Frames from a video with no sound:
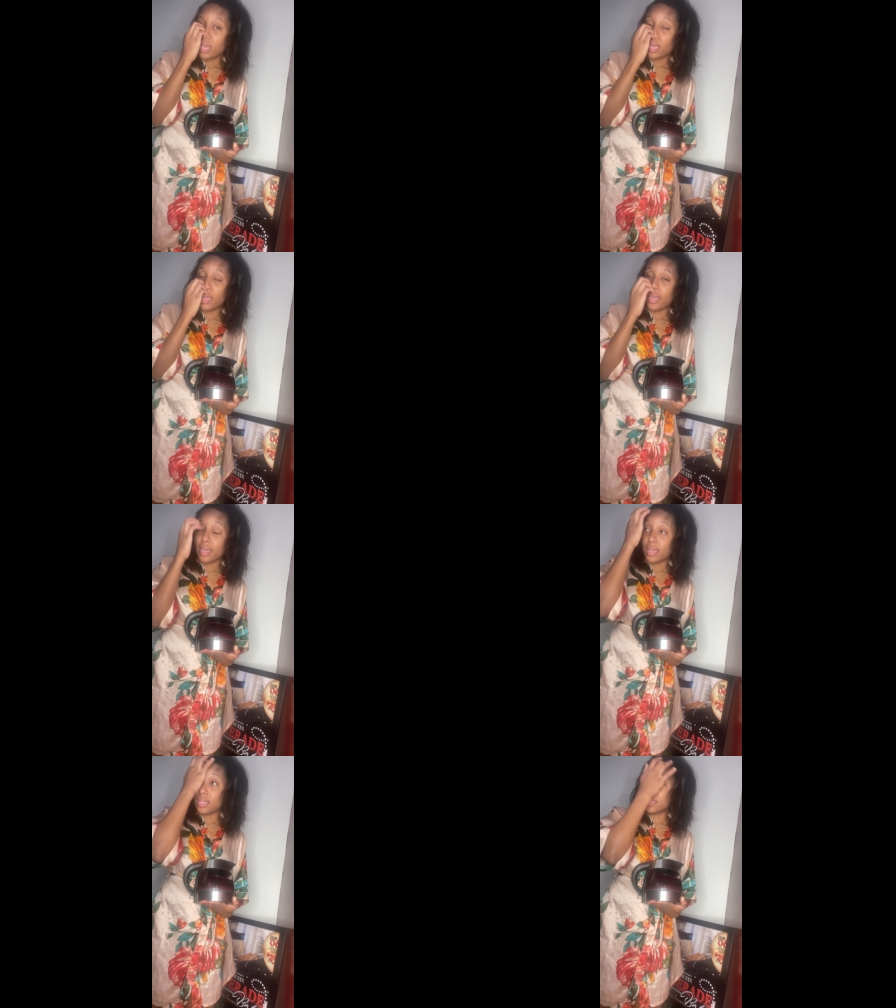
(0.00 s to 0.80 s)

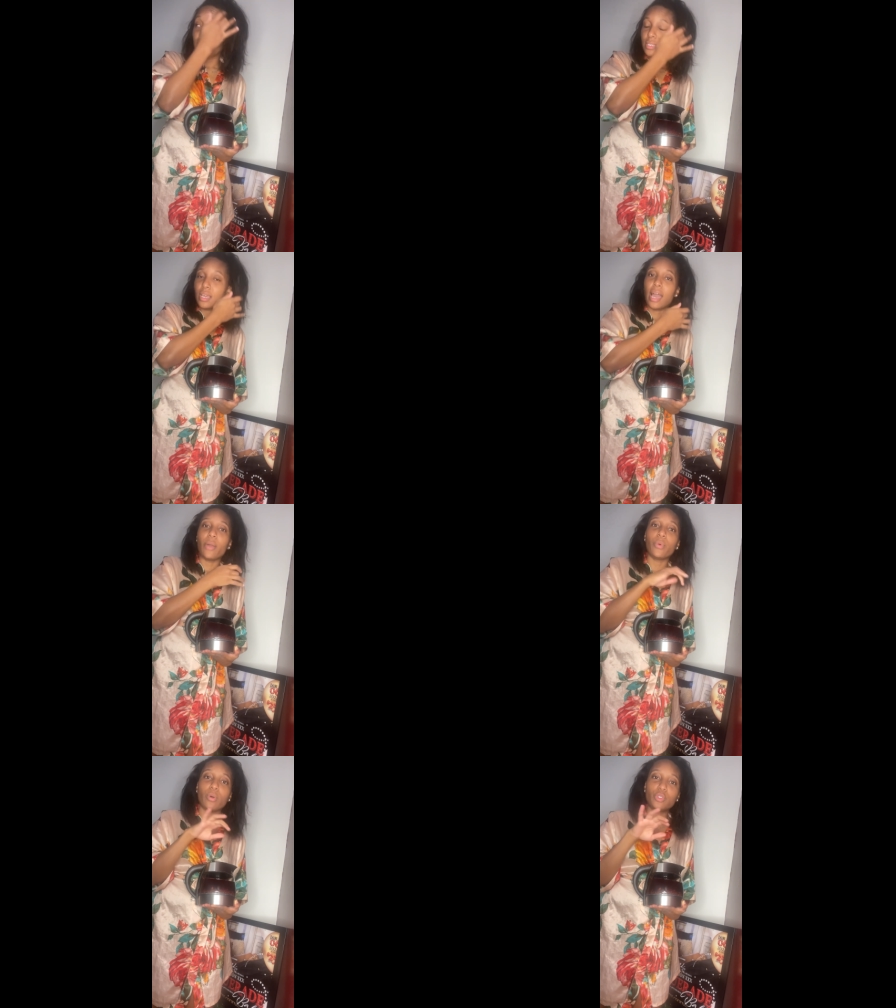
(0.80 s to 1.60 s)
and I
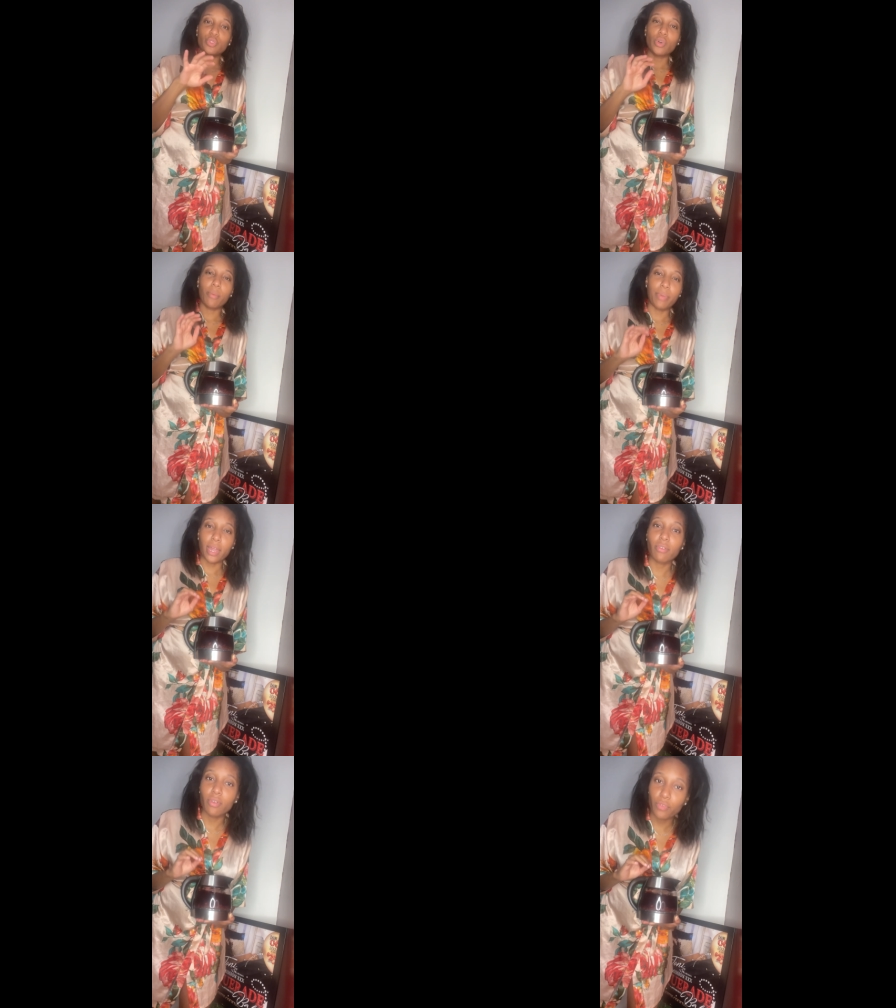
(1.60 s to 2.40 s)
will do a
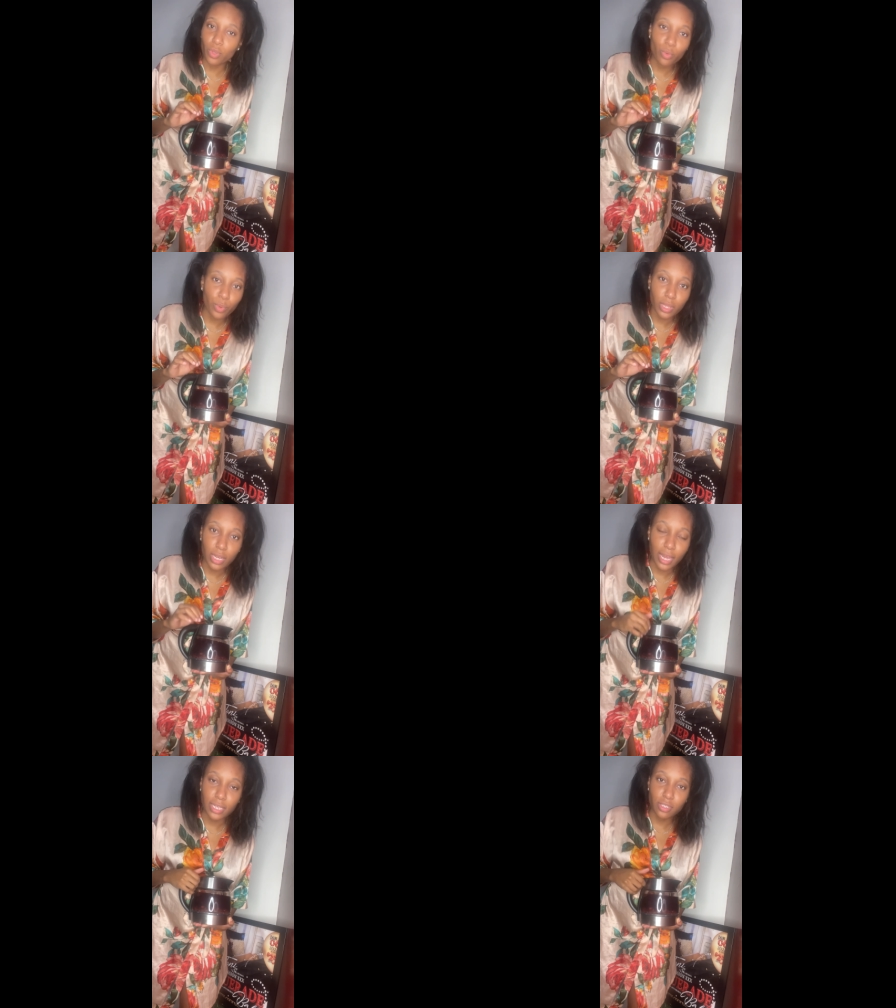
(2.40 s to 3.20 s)
better review with the
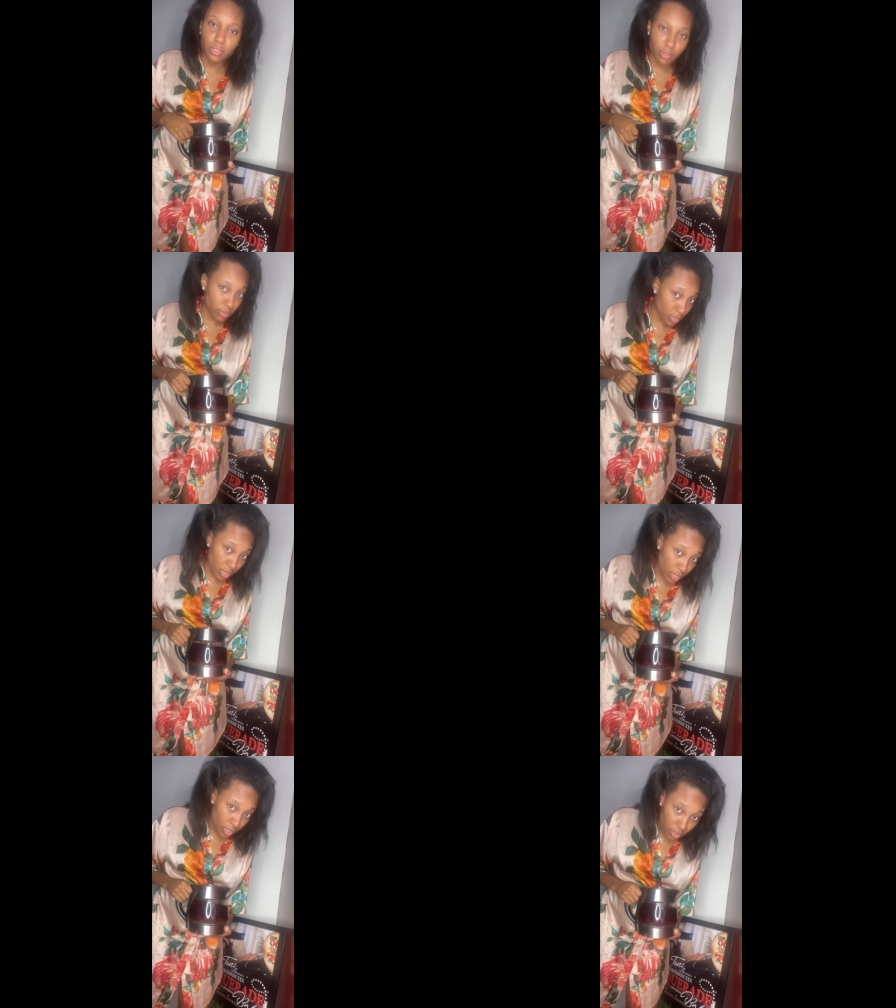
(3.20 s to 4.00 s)
nicer
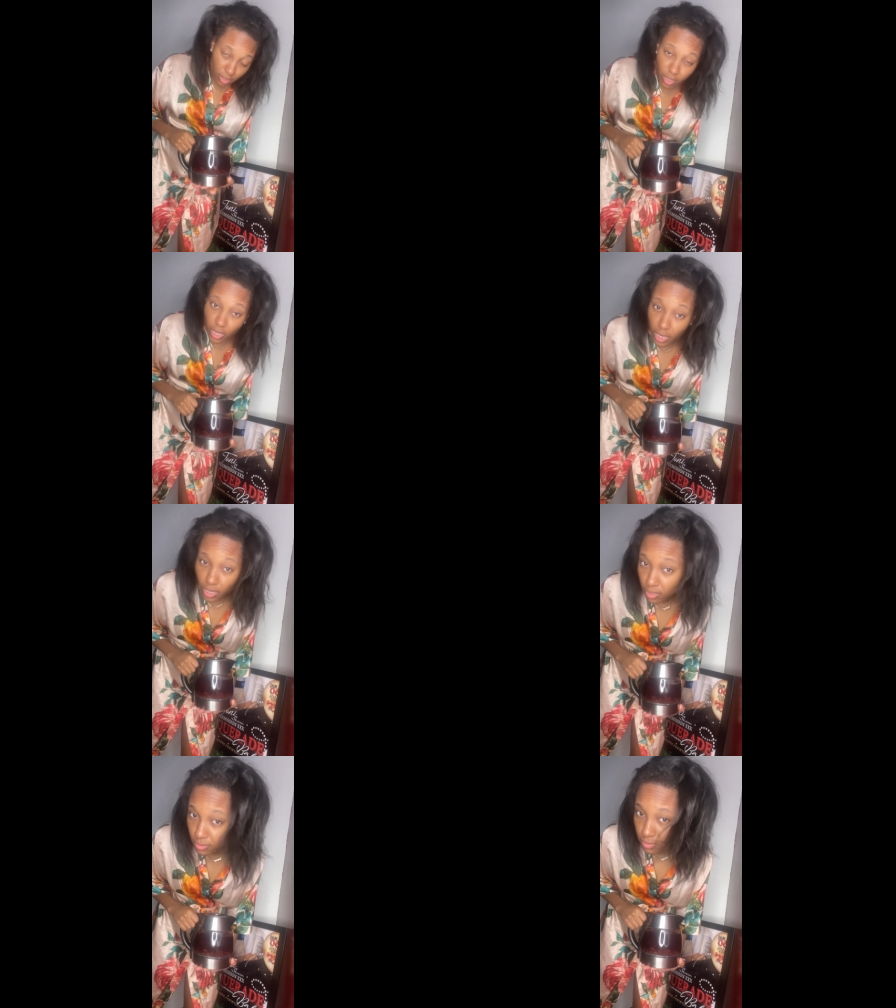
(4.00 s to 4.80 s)

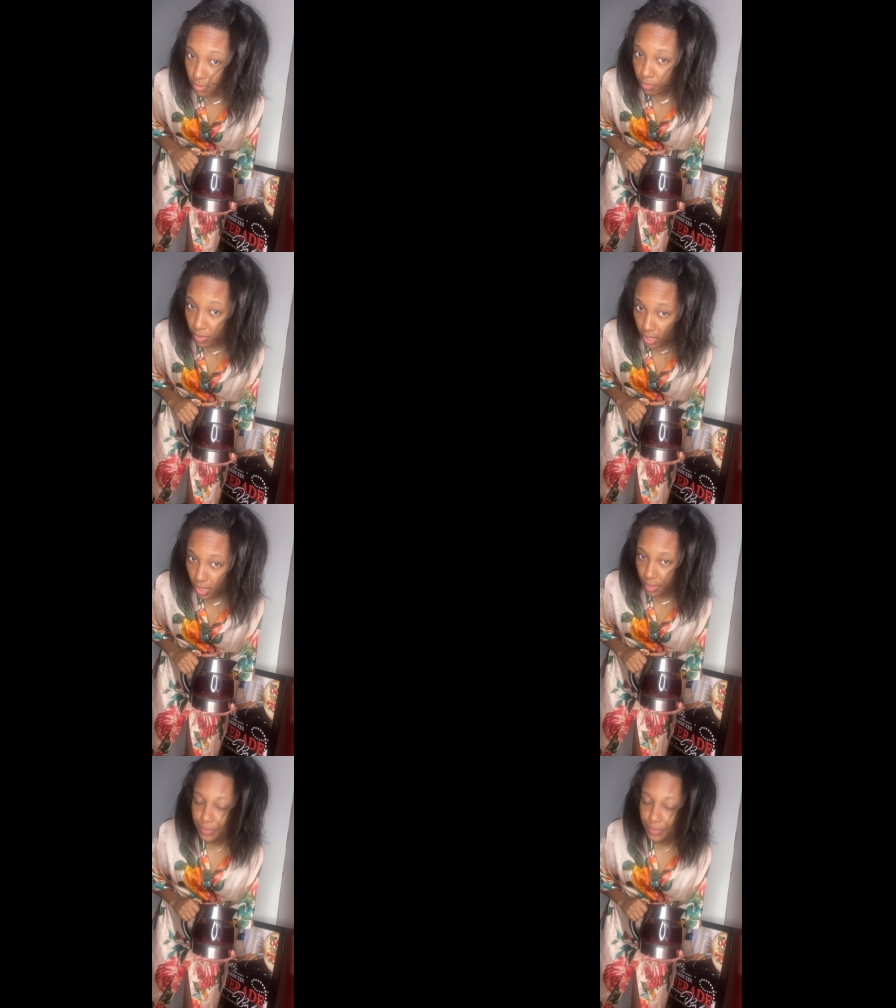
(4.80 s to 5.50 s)
looking me,